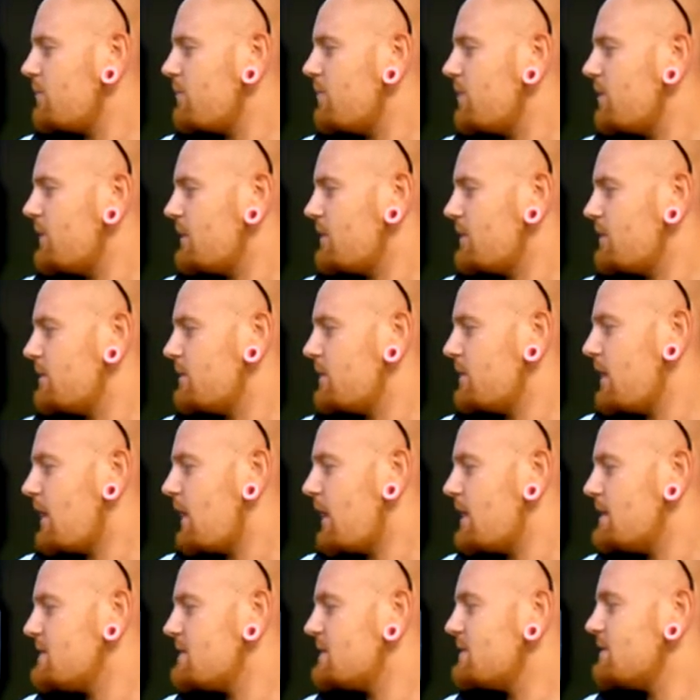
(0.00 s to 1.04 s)
but
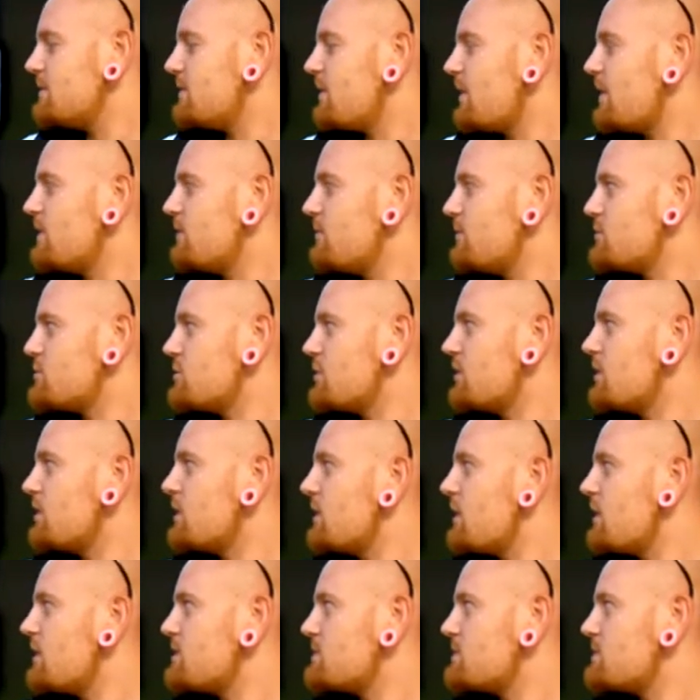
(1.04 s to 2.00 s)
I didn't like the trigger